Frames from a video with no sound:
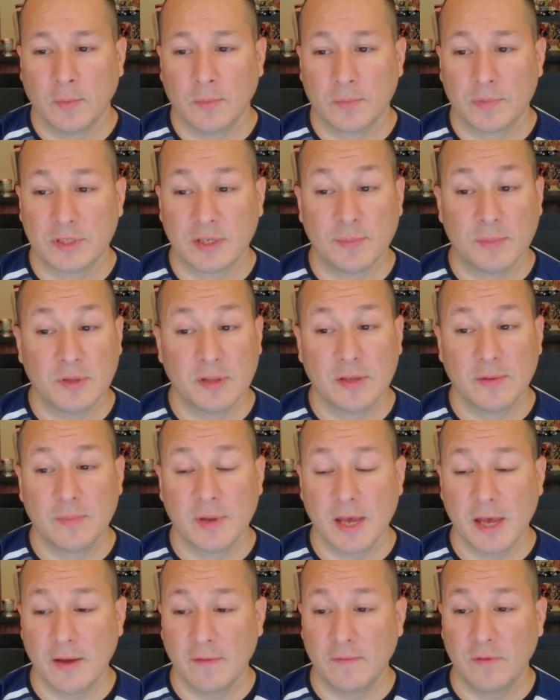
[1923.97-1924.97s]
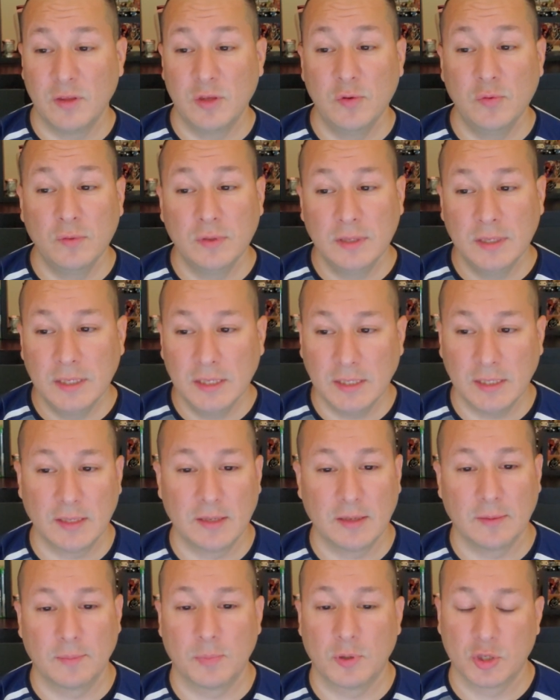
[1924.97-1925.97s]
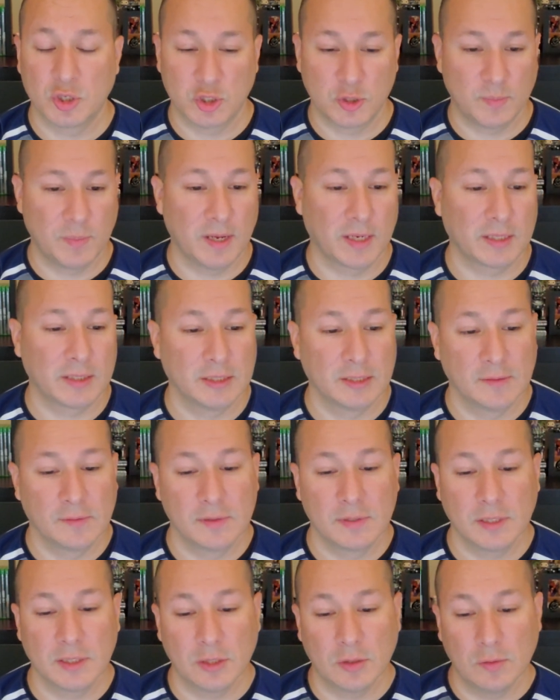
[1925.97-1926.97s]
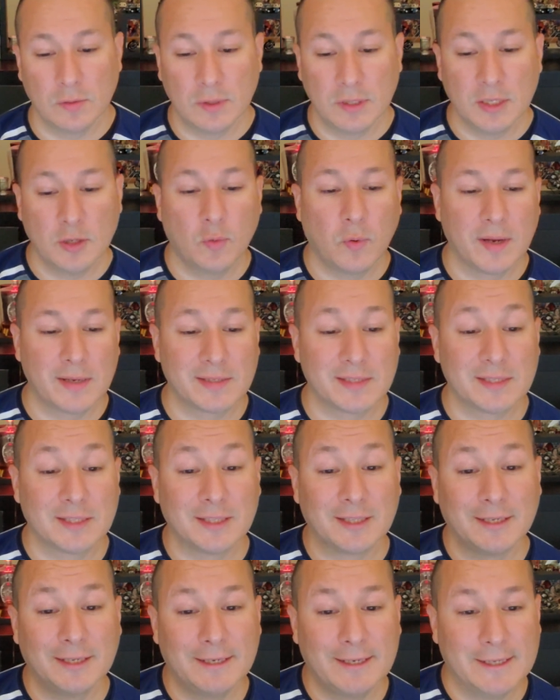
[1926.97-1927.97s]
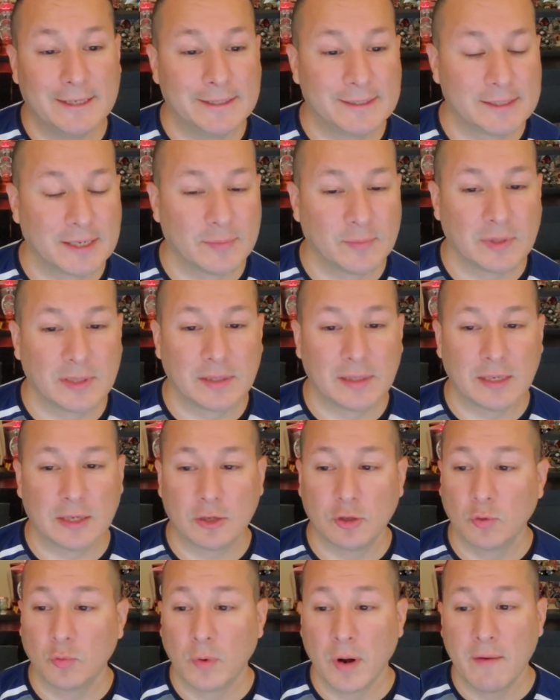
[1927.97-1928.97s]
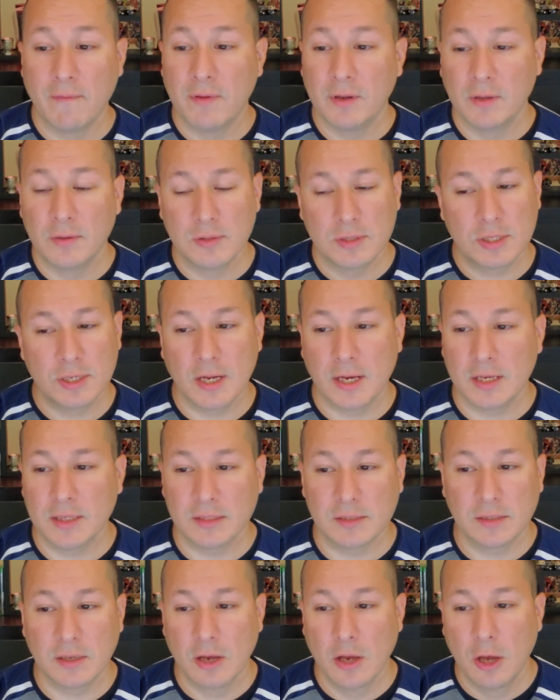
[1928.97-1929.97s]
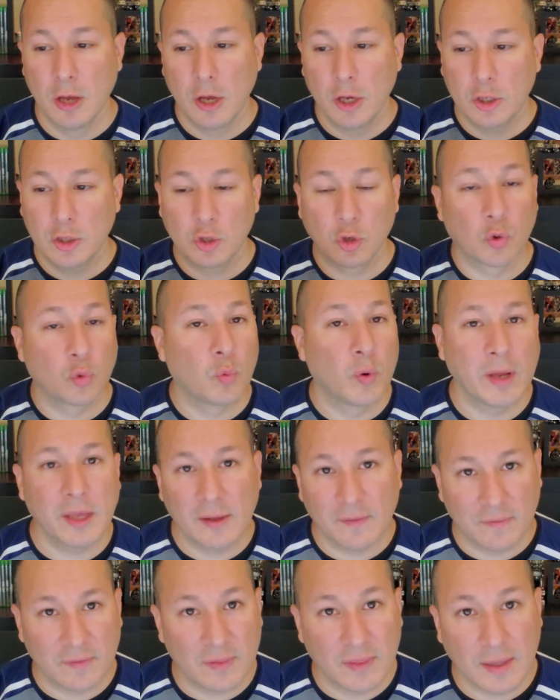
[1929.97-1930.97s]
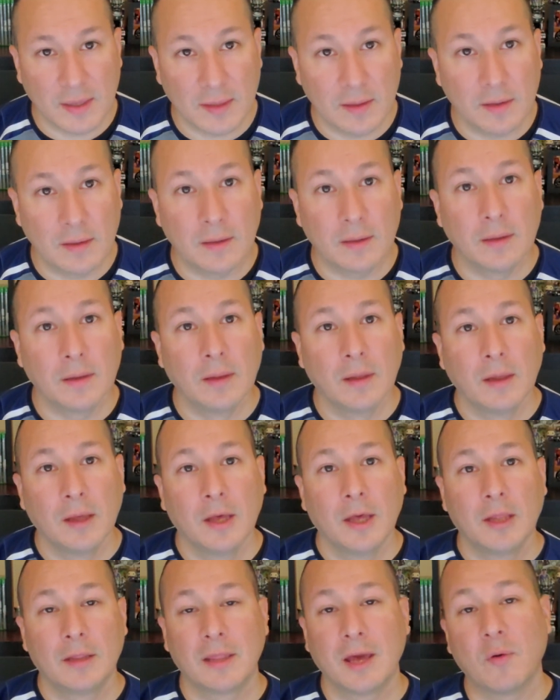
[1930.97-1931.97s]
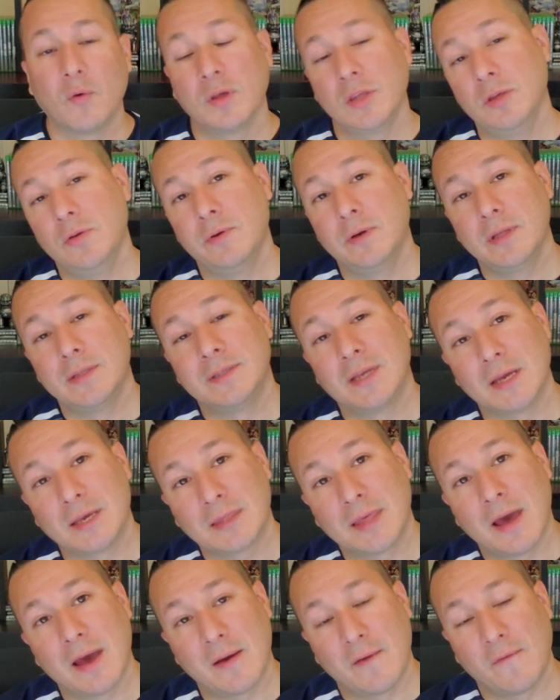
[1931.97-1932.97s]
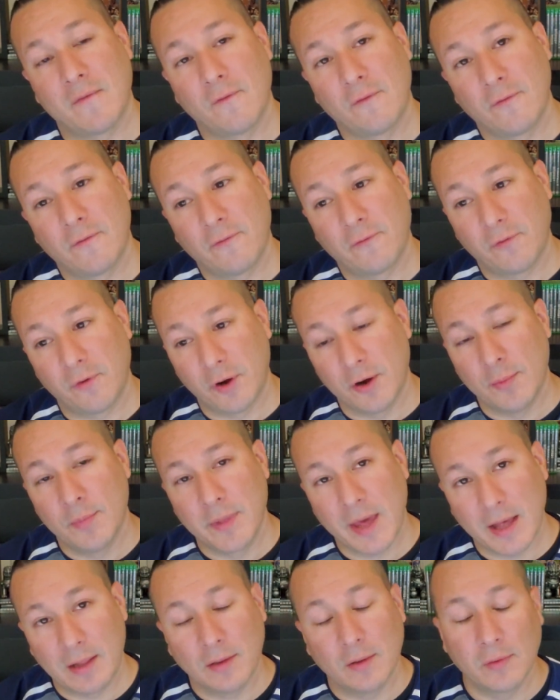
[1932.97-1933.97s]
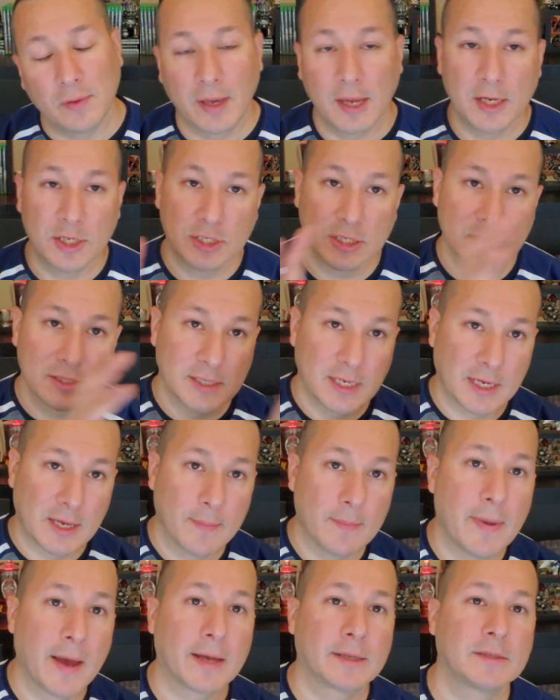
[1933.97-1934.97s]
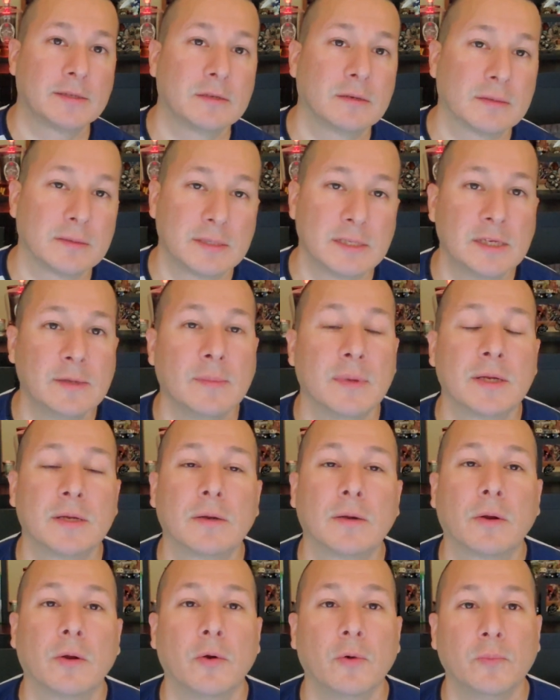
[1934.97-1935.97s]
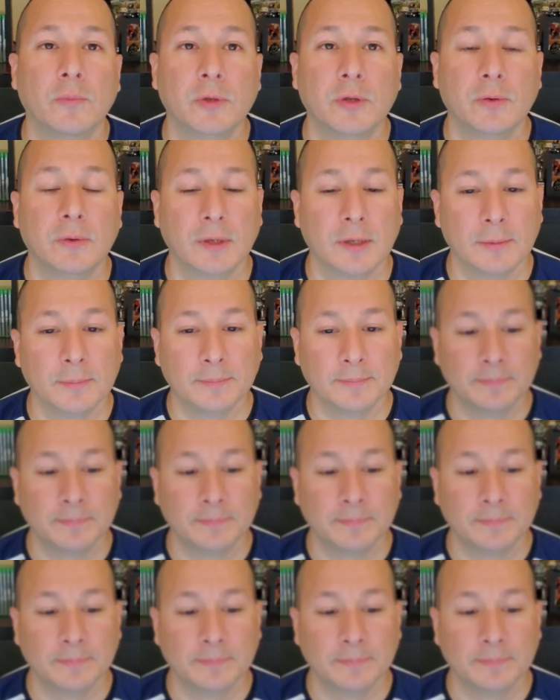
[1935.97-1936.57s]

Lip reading: Some of them have unique perspectives and unique ways that they did something that could revolutionize your way of thinking. That way you can take that from that location and take it back to your team and your home unit.